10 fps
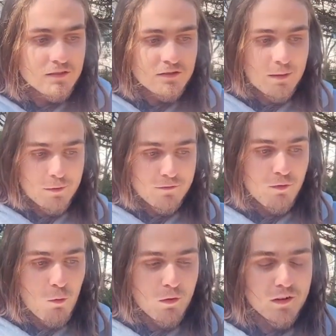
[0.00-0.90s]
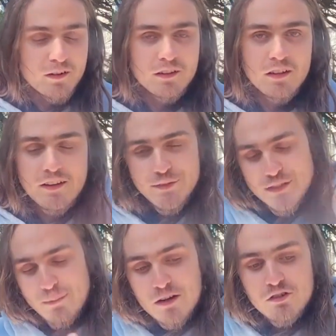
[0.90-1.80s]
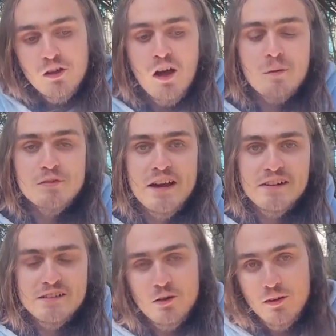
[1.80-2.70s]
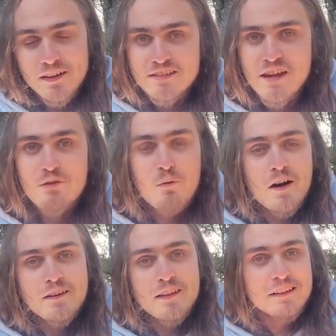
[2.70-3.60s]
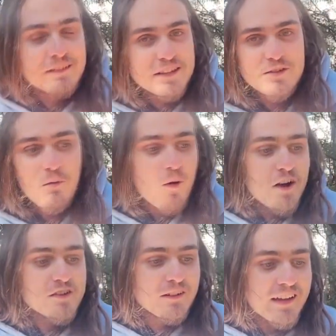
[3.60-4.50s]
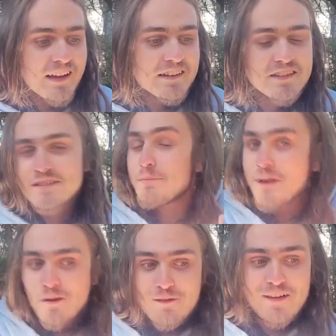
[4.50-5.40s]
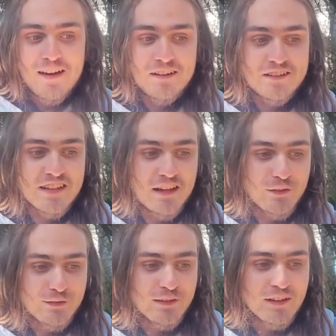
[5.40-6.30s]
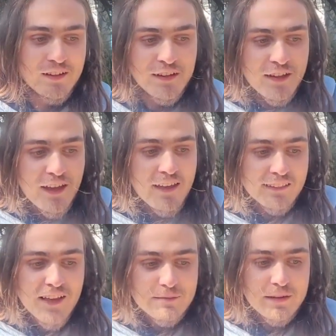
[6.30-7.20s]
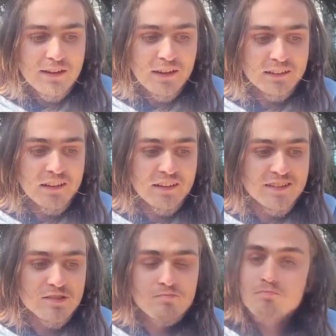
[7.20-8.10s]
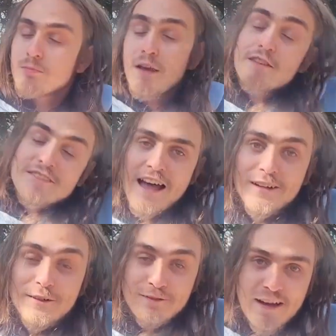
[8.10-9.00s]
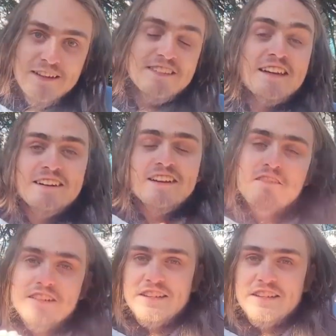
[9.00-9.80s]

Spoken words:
Number 4. Special object to contain water that you need to wash your hands to purify yourself. And last but not least, a sacrifice and attendant to